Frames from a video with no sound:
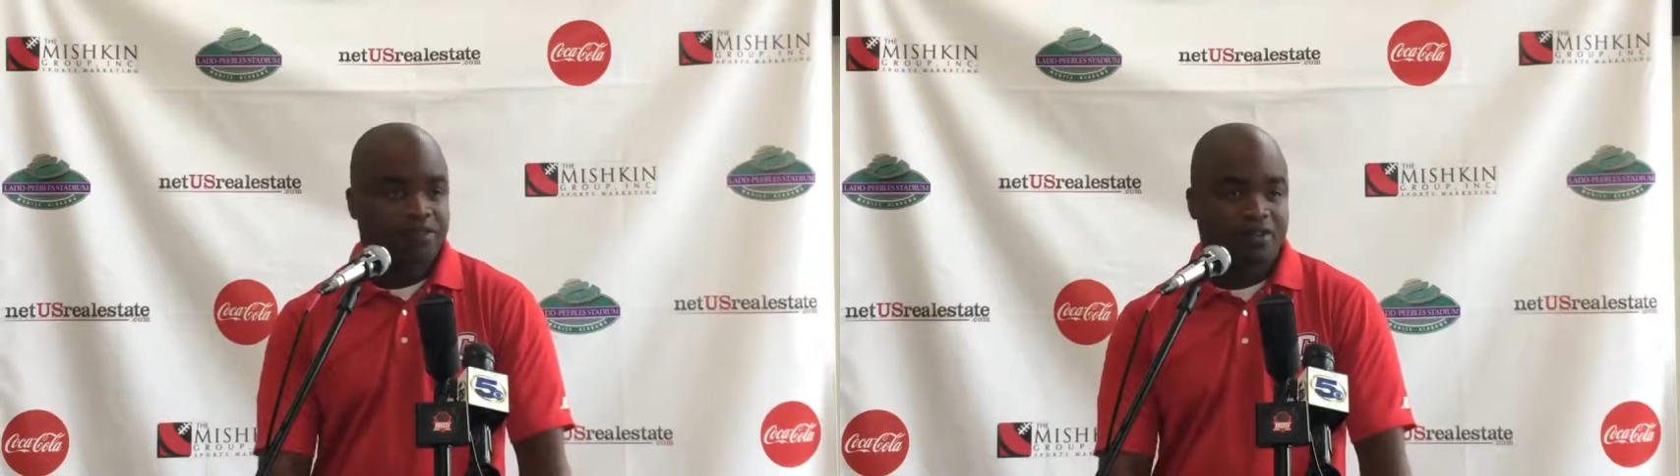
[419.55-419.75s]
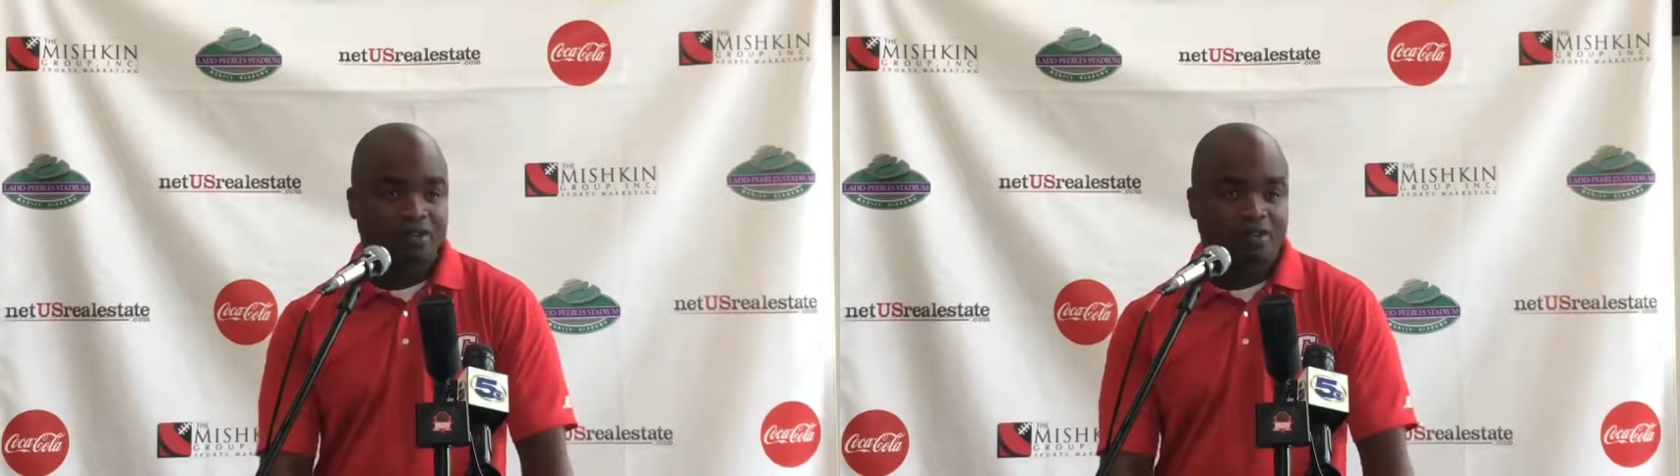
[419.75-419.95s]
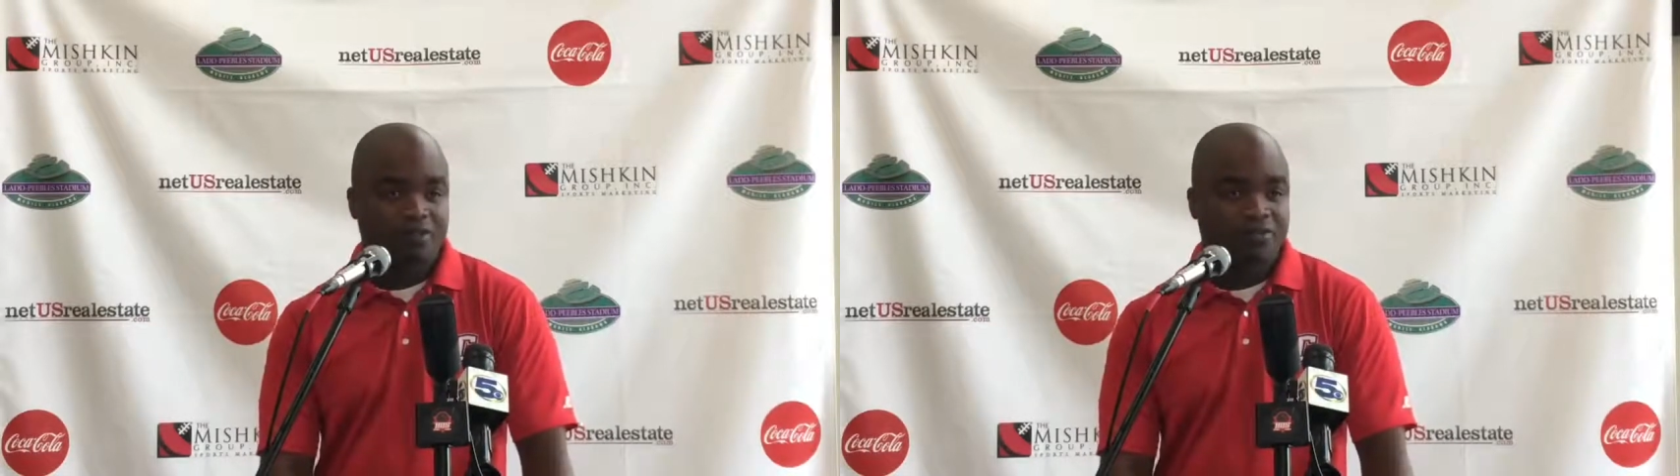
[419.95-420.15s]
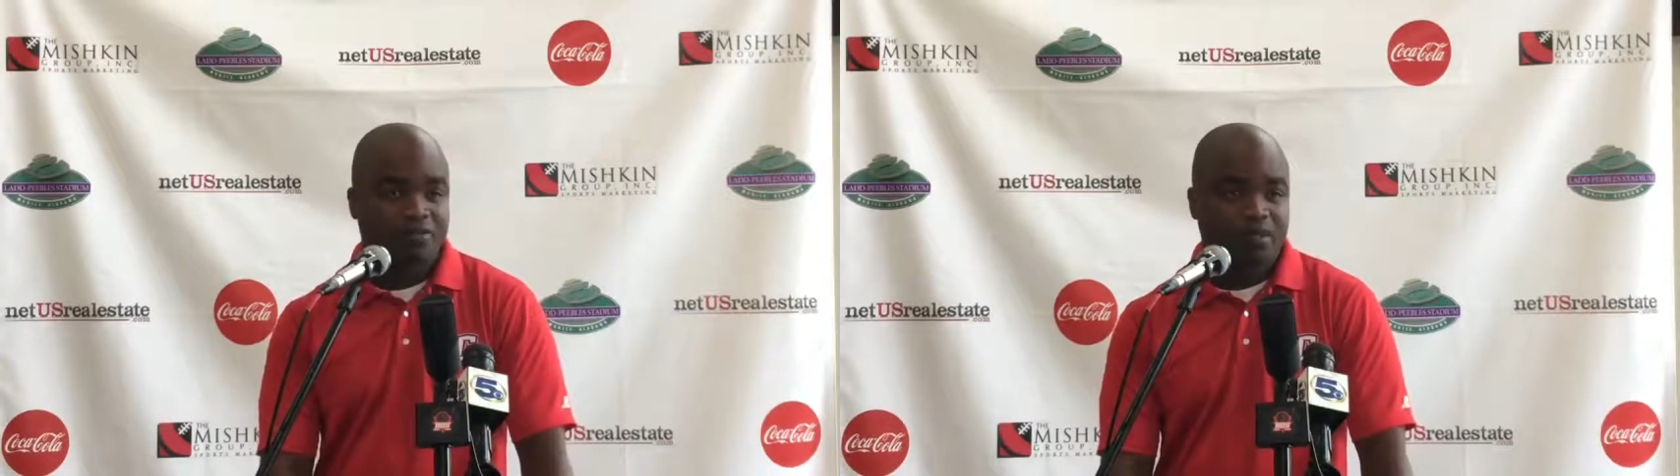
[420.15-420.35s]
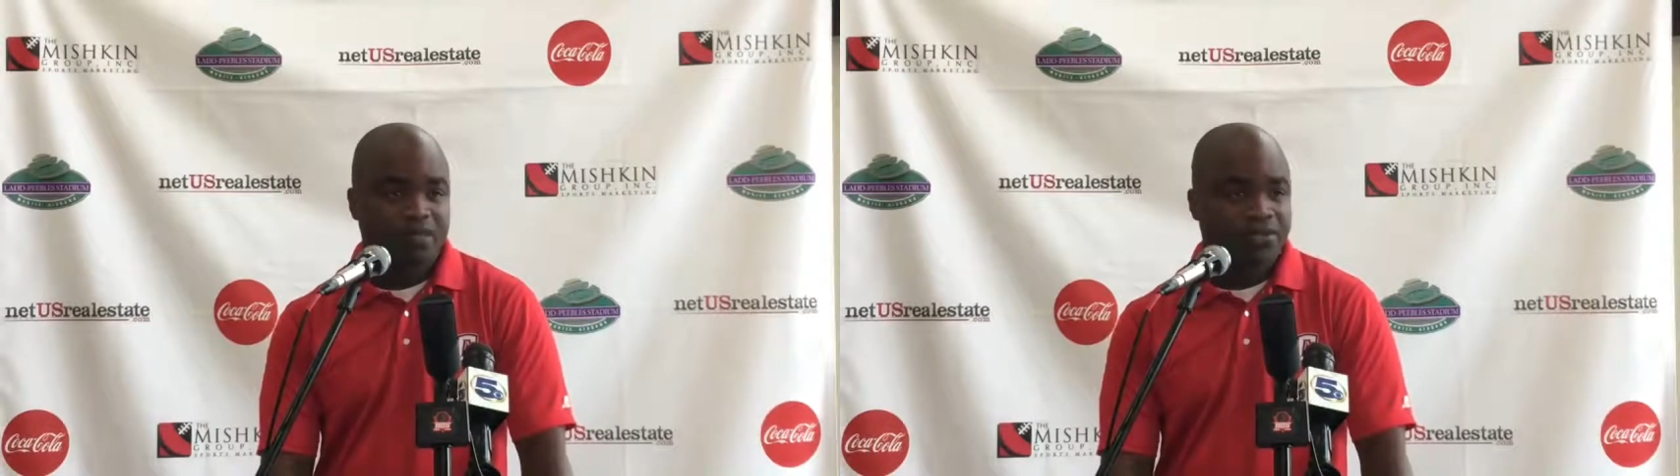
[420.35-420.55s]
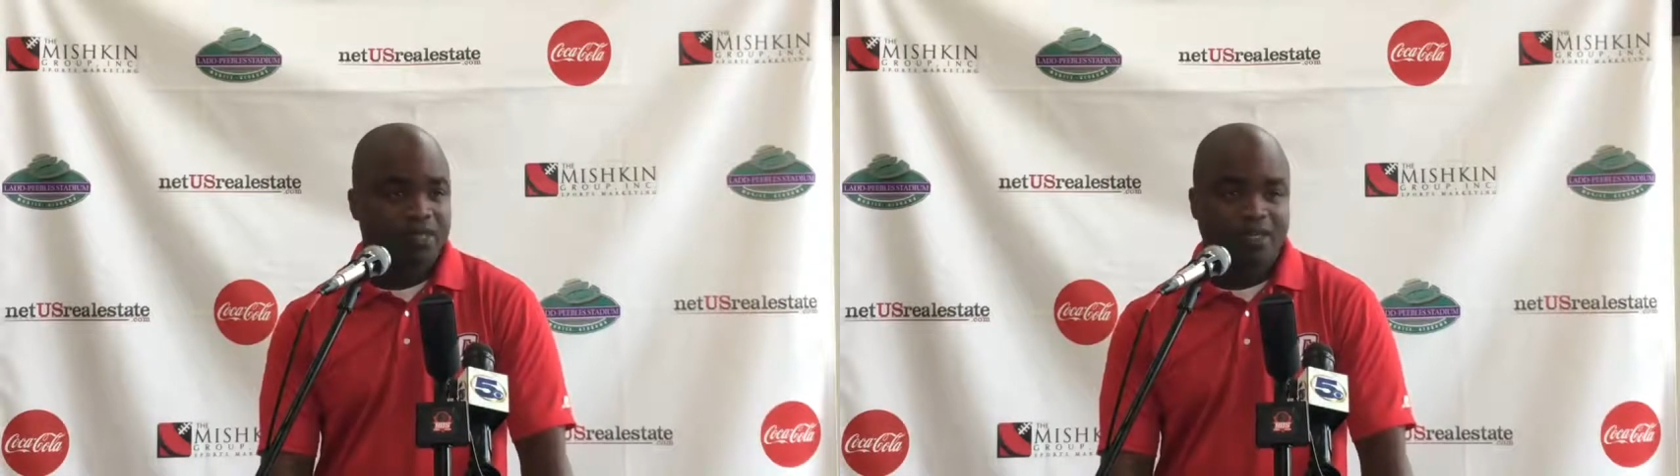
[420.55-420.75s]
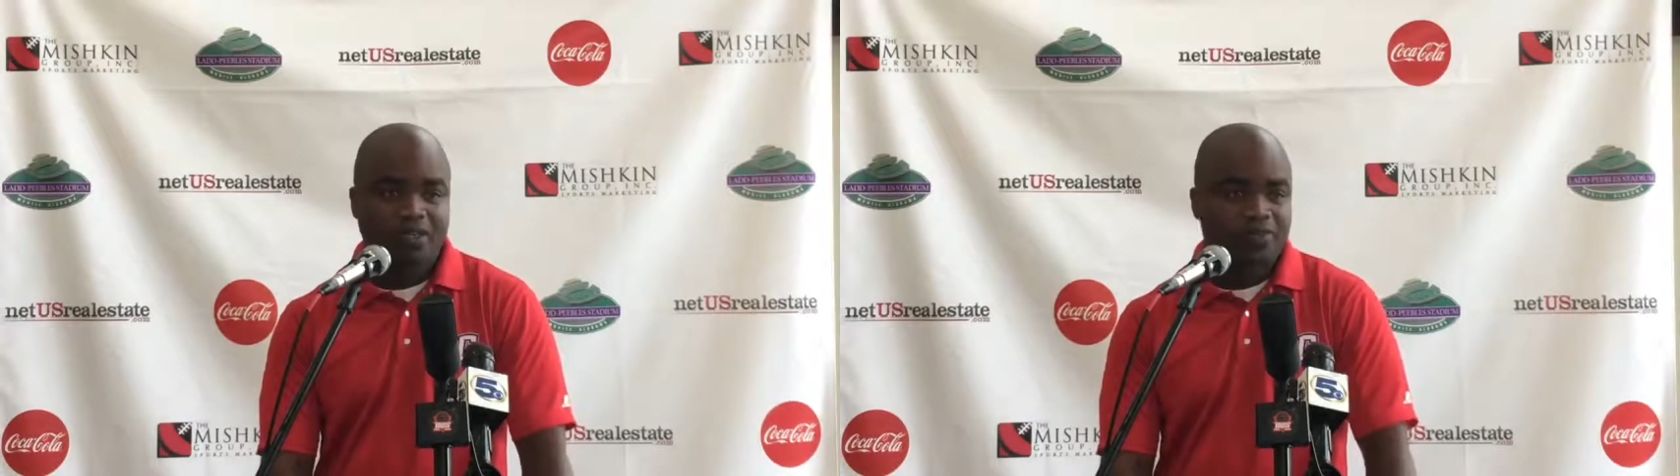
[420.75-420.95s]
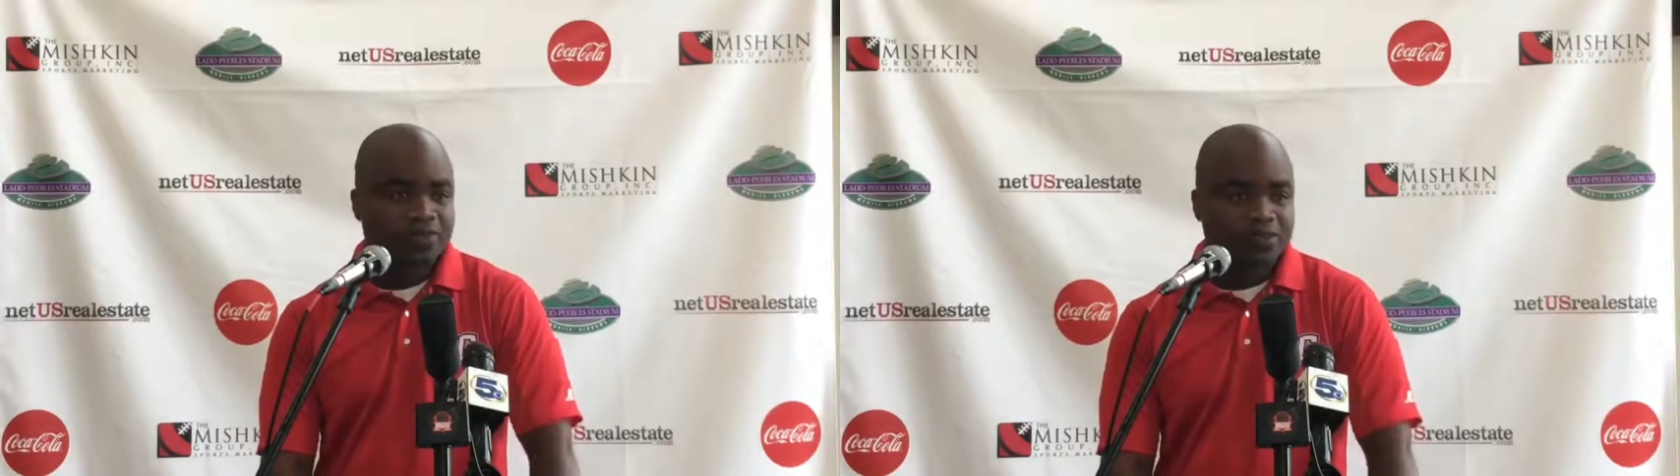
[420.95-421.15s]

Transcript: So I do a lot of